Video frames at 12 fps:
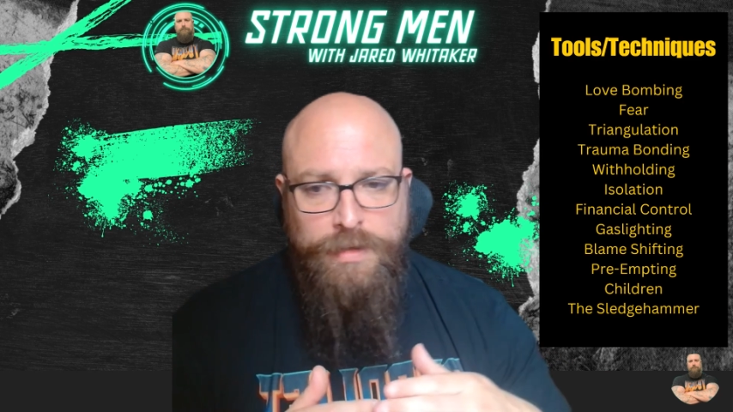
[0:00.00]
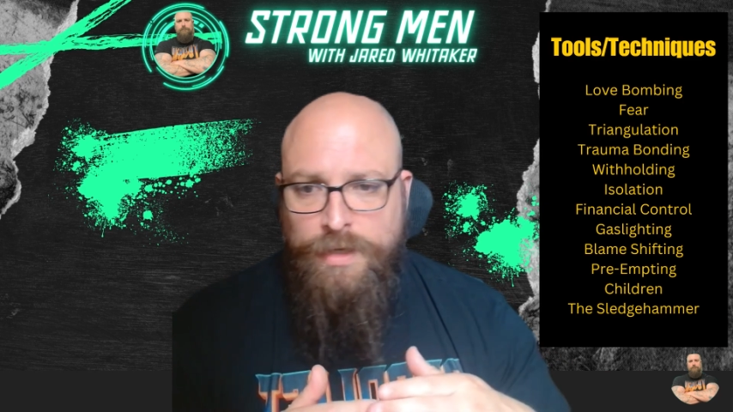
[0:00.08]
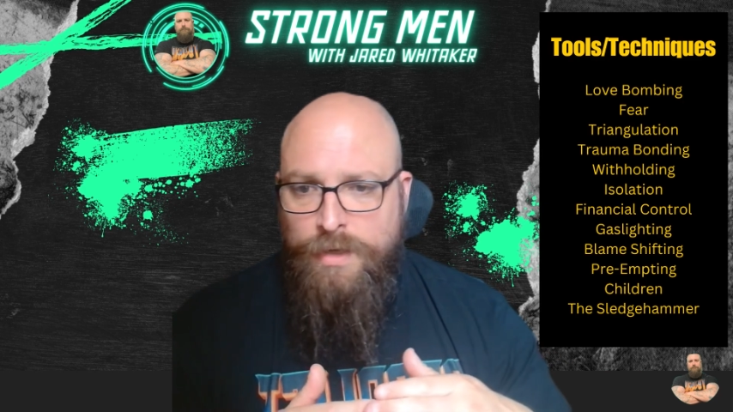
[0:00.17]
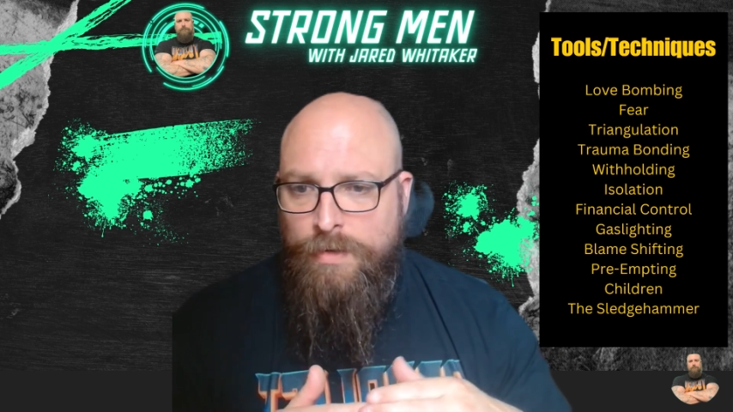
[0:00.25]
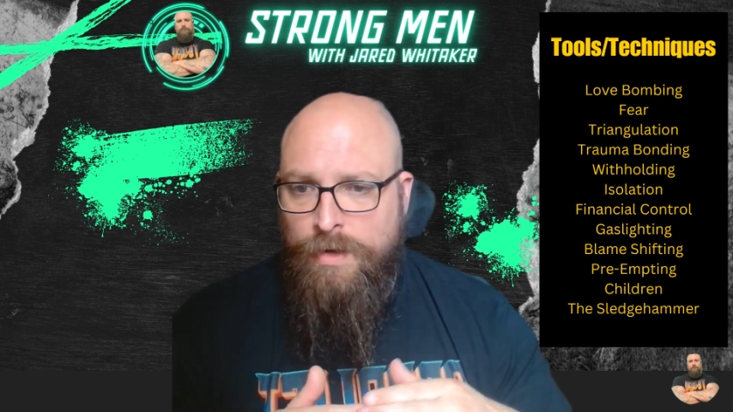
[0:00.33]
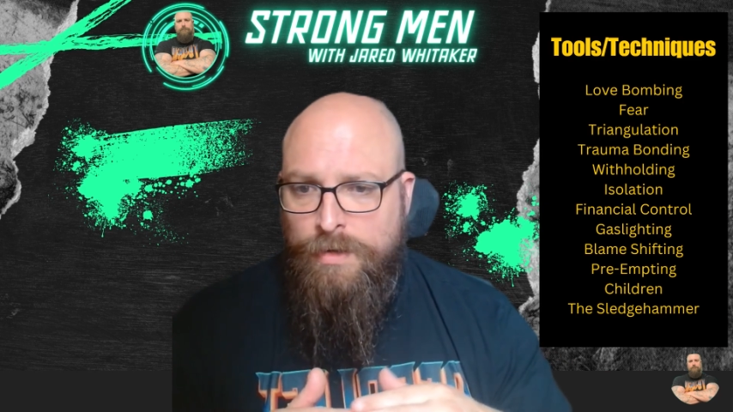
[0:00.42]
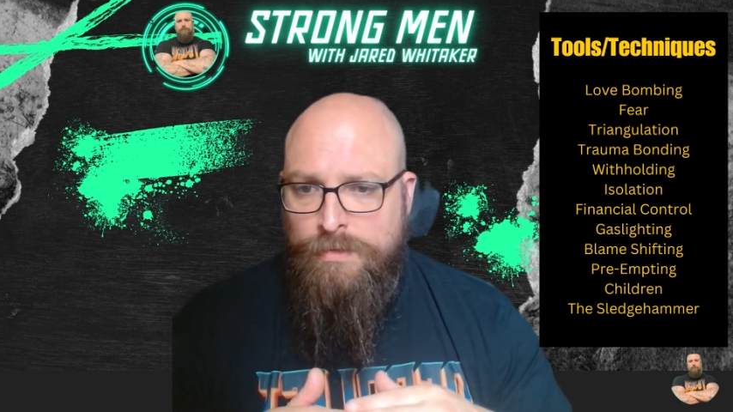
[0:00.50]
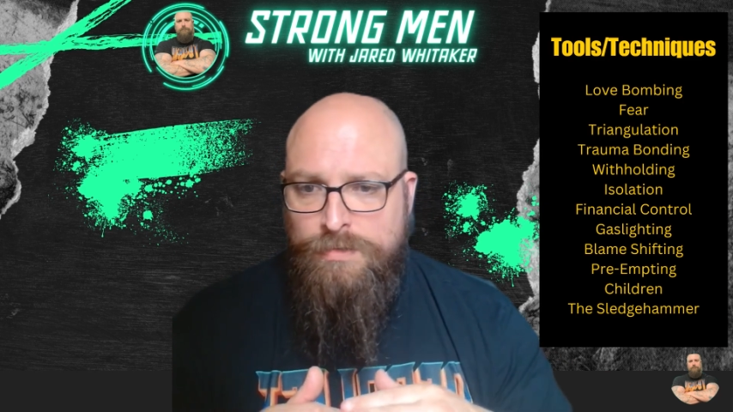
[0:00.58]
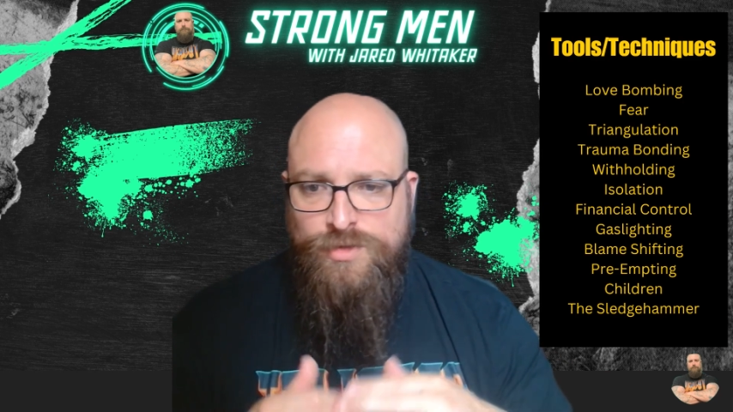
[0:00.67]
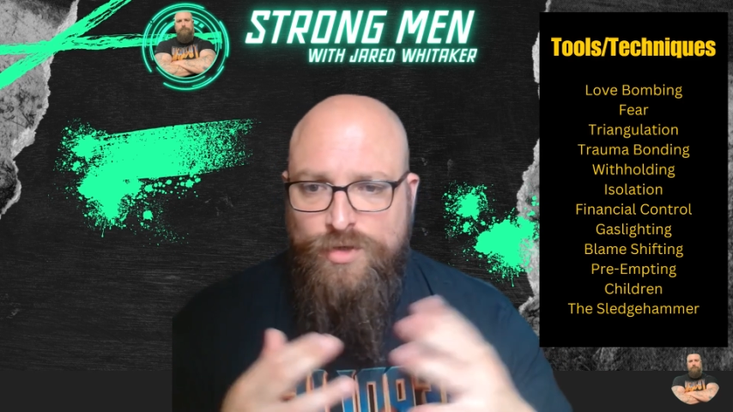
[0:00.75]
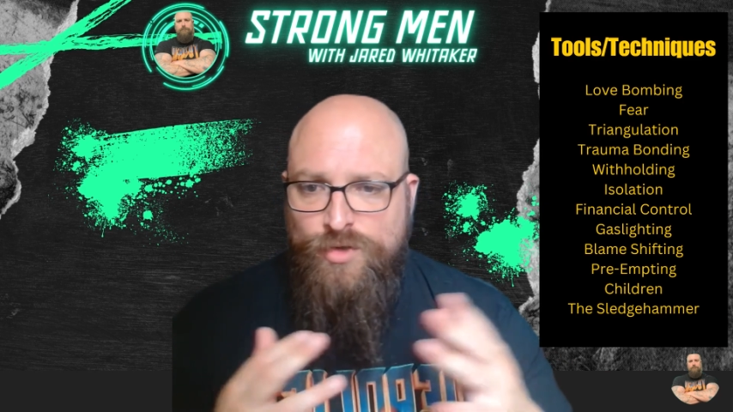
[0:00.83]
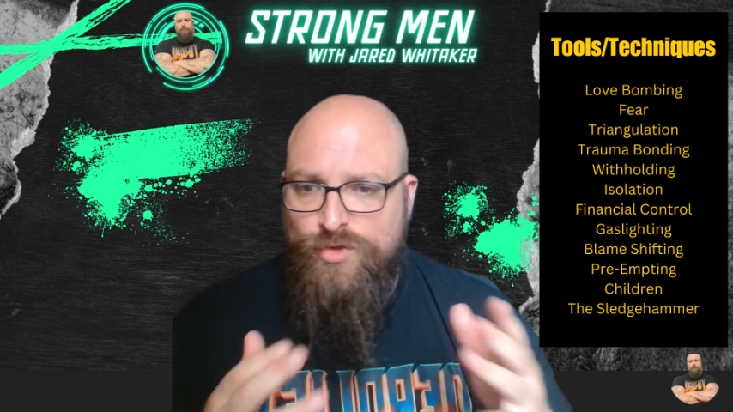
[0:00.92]
on
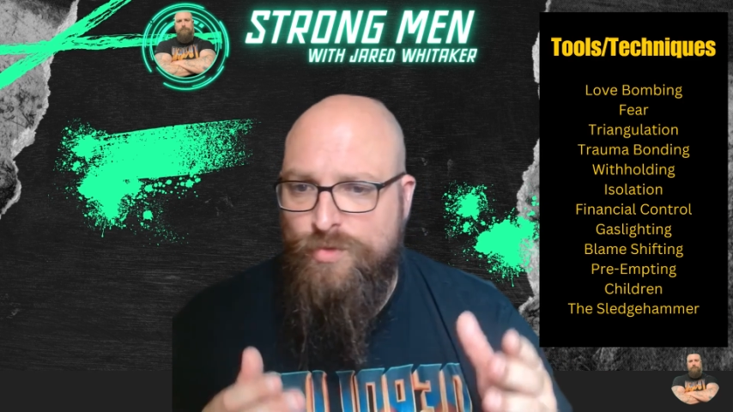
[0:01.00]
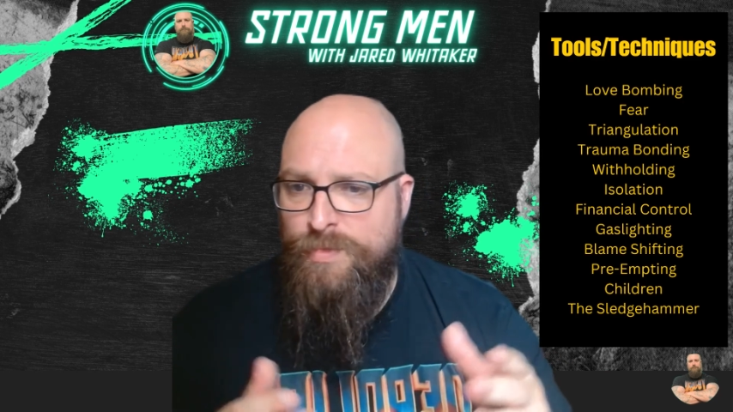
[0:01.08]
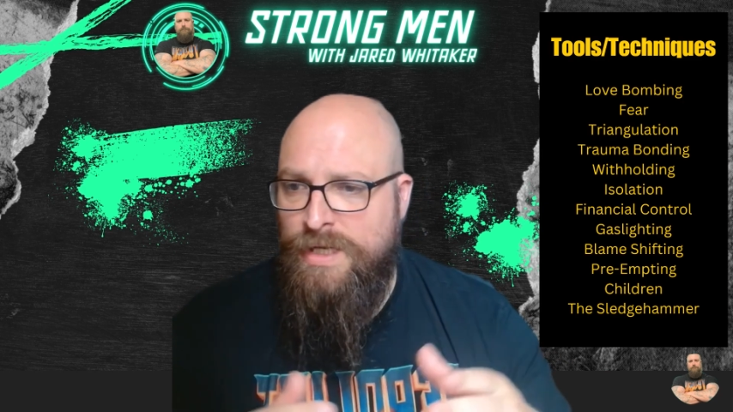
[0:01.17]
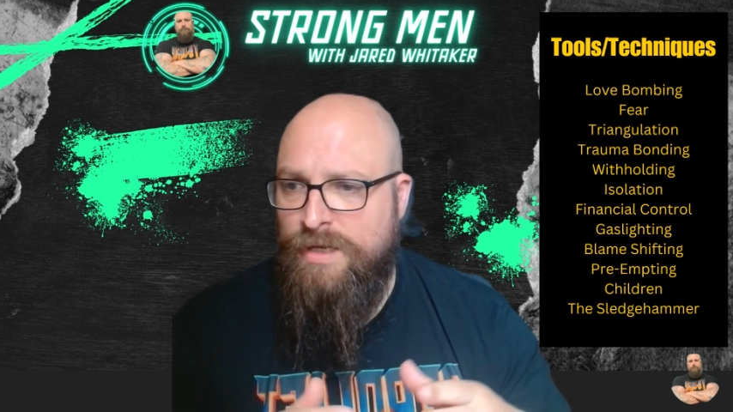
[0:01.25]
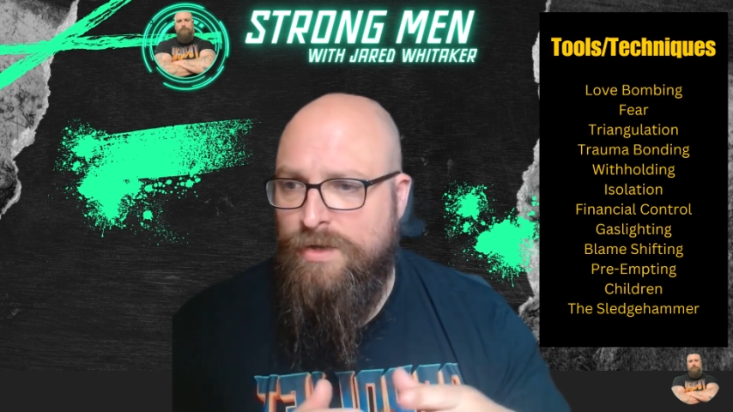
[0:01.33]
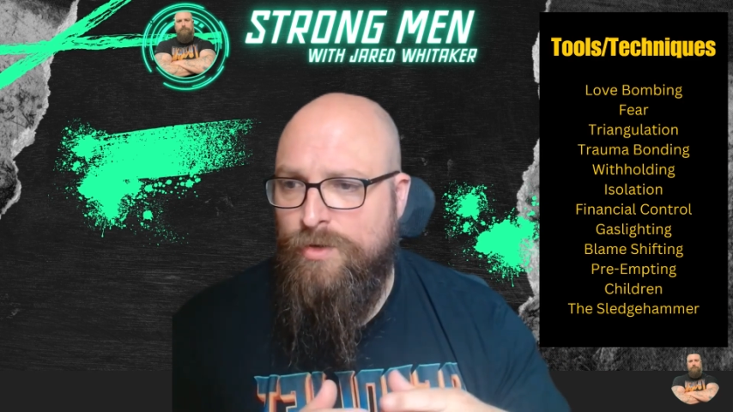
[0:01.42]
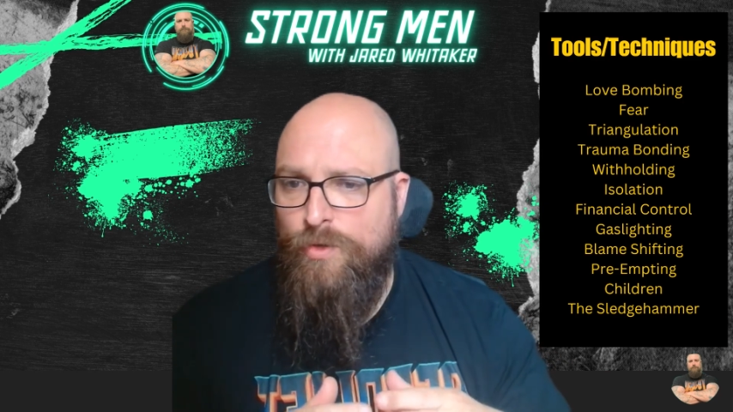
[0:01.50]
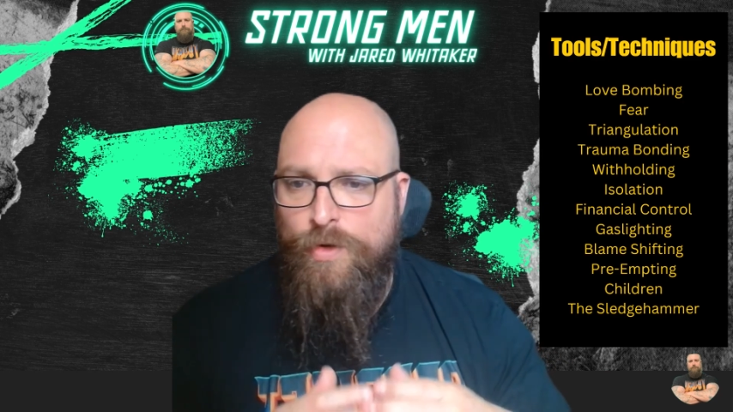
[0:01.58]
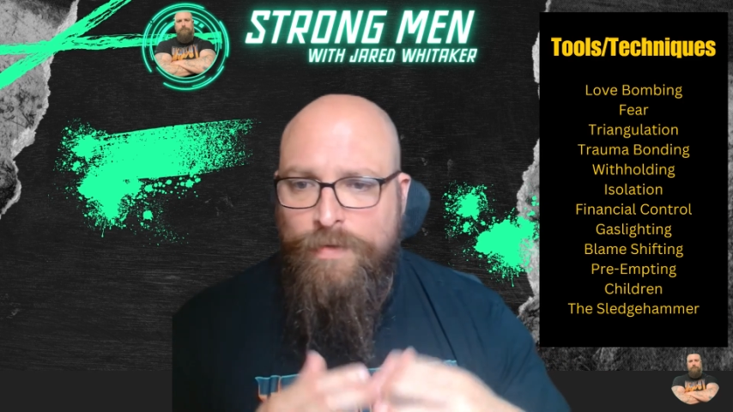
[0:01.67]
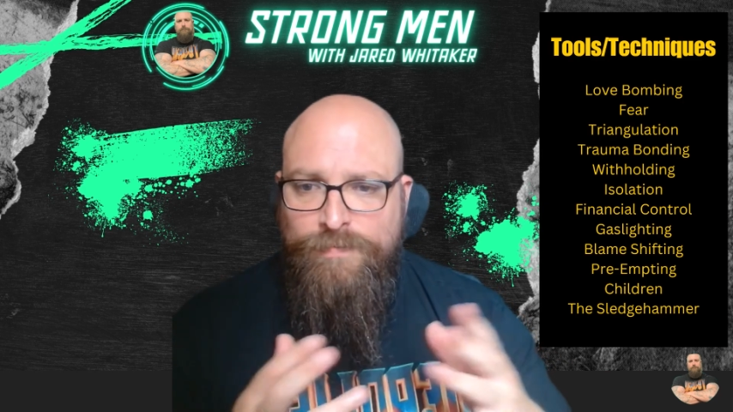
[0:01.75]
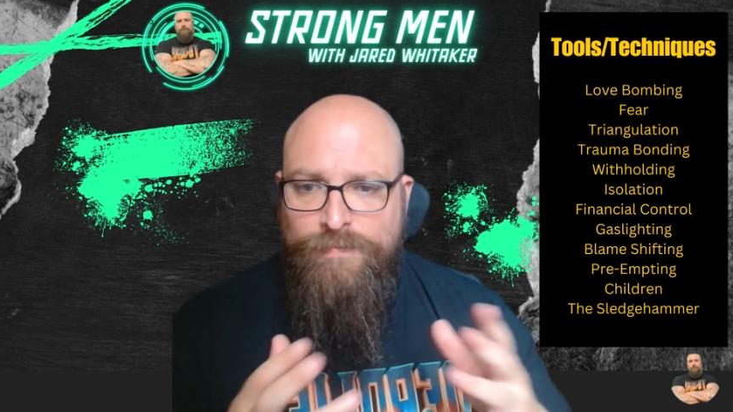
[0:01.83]
social media or on